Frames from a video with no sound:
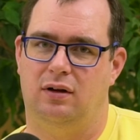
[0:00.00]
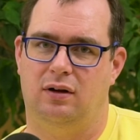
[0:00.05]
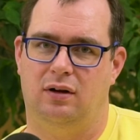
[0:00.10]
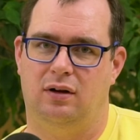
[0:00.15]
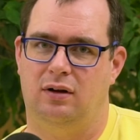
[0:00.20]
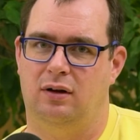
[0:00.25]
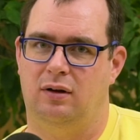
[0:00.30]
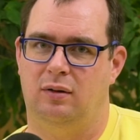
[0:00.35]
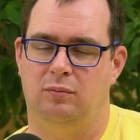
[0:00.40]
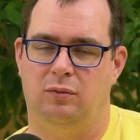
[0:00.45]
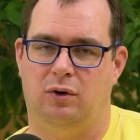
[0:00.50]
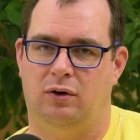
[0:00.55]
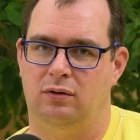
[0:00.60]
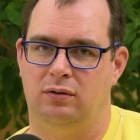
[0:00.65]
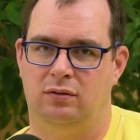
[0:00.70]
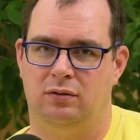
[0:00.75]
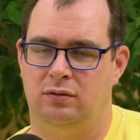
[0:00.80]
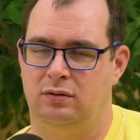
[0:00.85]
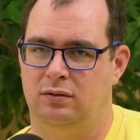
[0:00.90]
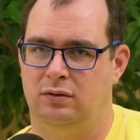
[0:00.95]

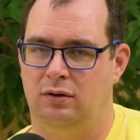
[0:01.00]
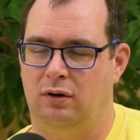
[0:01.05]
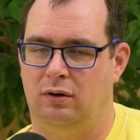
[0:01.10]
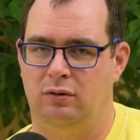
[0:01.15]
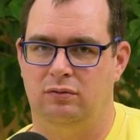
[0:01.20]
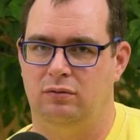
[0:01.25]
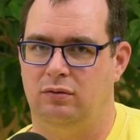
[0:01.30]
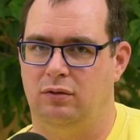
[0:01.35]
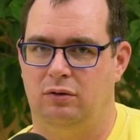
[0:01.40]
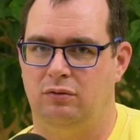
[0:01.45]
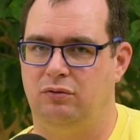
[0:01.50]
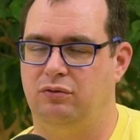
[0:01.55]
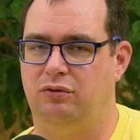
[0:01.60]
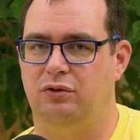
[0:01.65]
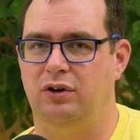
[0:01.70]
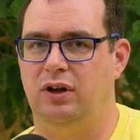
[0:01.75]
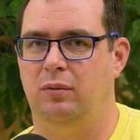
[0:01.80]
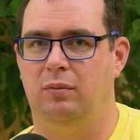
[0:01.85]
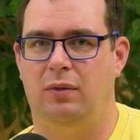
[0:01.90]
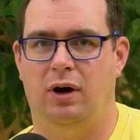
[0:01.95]
on
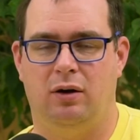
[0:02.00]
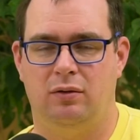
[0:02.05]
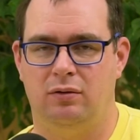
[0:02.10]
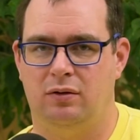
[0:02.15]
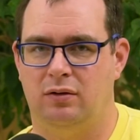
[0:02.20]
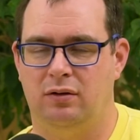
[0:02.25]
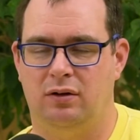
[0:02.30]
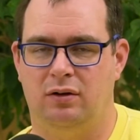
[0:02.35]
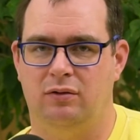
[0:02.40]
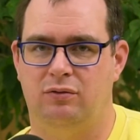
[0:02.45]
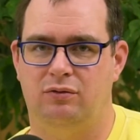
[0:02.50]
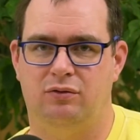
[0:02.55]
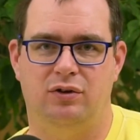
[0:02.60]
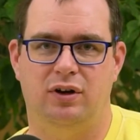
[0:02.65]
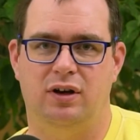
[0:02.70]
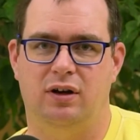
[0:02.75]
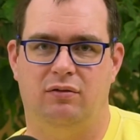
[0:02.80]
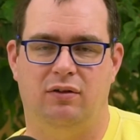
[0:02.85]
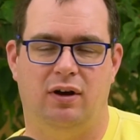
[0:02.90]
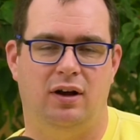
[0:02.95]
free amount, on a
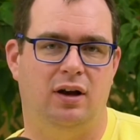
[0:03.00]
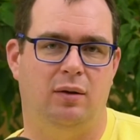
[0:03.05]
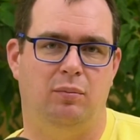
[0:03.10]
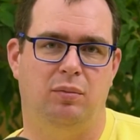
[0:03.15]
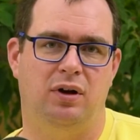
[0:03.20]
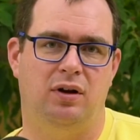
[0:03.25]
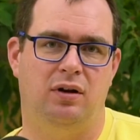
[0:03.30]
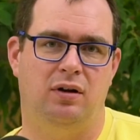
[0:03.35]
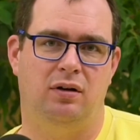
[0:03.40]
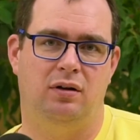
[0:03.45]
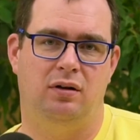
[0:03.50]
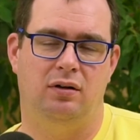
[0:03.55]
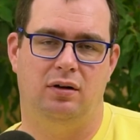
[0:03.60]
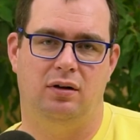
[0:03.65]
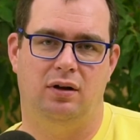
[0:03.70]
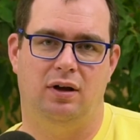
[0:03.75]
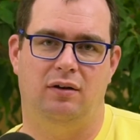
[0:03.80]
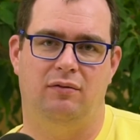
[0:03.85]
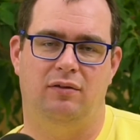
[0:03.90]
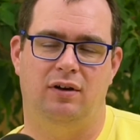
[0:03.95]
free
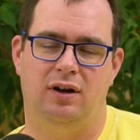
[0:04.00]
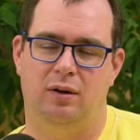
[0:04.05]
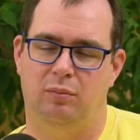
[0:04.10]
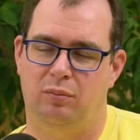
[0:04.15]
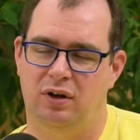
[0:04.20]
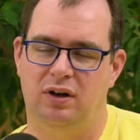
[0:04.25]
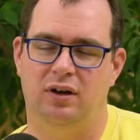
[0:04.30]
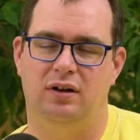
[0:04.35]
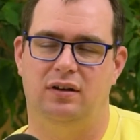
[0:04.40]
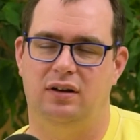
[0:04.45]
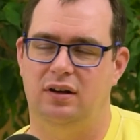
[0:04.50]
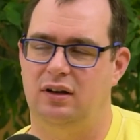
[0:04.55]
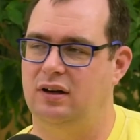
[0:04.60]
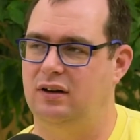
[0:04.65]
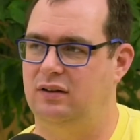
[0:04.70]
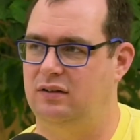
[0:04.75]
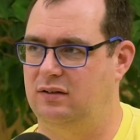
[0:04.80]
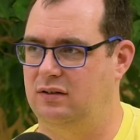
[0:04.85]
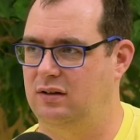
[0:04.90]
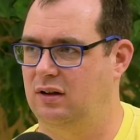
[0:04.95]
availability
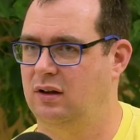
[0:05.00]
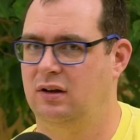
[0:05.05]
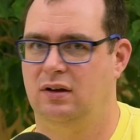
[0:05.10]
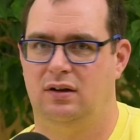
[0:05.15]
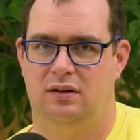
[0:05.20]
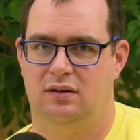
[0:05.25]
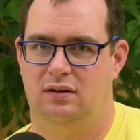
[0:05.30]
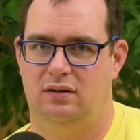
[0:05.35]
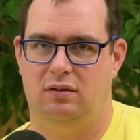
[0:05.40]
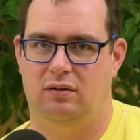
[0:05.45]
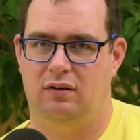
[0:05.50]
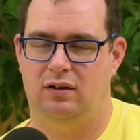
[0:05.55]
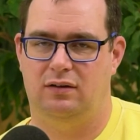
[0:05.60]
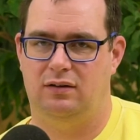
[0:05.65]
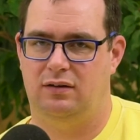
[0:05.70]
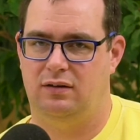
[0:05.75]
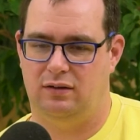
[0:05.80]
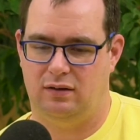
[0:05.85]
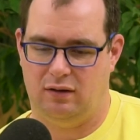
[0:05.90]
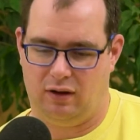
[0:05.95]
list. So
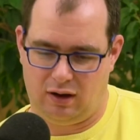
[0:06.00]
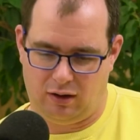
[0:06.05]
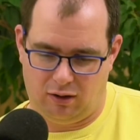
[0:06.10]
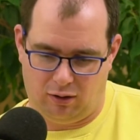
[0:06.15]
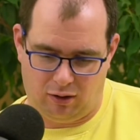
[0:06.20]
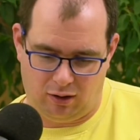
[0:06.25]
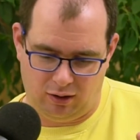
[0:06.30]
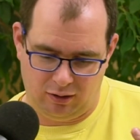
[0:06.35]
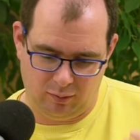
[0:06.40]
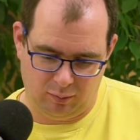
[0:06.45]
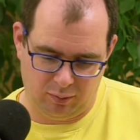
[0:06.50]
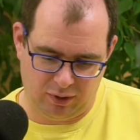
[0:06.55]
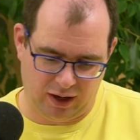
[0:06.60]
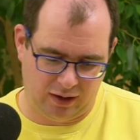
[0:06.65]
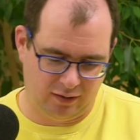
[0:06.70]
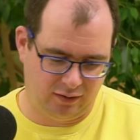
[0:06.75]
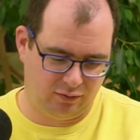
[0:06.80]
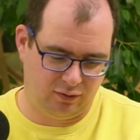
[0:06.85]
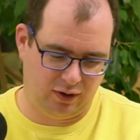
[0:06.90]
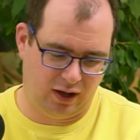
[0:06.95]
that's all the
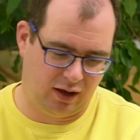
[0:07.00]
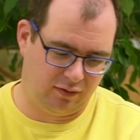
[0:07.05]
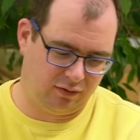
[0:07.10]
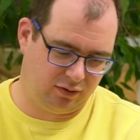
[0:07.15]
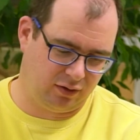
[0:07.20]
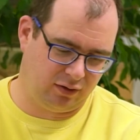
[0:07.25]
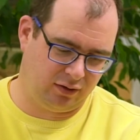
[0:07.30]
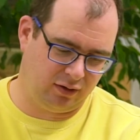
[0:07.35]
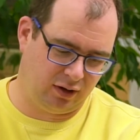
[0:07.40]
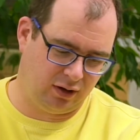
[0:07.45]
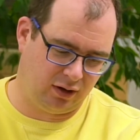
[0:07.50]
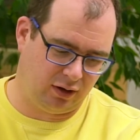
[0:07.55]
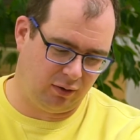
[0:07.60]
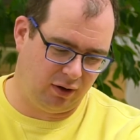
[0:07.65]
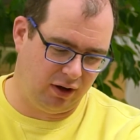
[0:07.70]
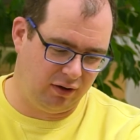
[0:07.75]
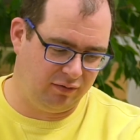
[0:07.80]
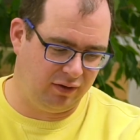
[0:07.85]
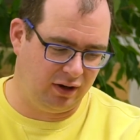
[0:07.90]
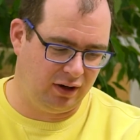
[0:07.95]
plants we have on
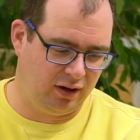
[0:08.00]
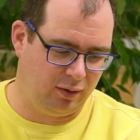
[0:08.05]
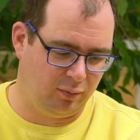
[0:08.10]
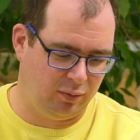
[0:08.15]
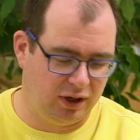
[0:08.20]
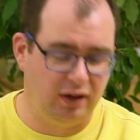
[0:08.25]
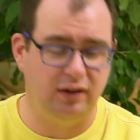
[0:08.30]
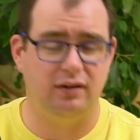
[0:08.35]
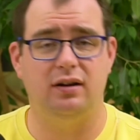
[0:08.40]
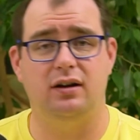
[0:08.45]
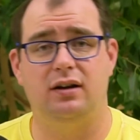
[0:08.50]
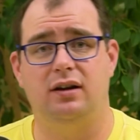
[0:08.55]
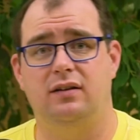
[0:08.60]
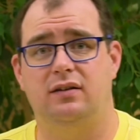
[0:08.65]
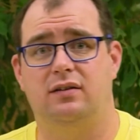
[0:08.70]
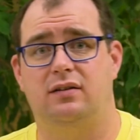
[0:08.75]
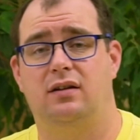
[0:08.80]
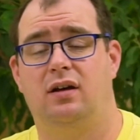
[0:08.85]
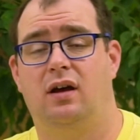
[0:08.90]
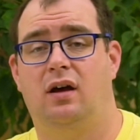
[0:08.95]
our availability
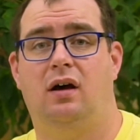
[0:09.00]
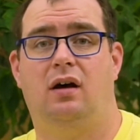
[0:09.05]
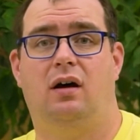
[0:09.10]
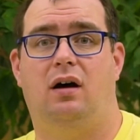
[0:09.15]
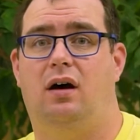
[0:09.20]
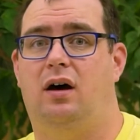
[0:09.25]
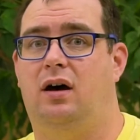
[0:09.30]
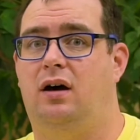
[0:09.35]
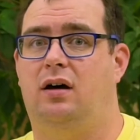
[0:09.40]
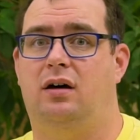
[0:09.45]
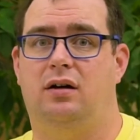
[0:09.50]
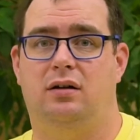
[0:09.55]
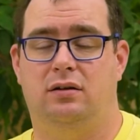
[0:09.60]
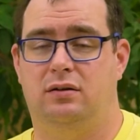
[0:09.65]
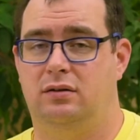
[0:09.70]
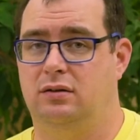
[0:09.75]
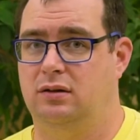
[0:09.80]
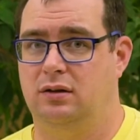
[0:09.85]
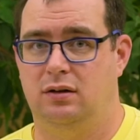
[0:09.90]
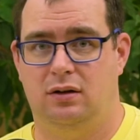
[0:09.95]
list are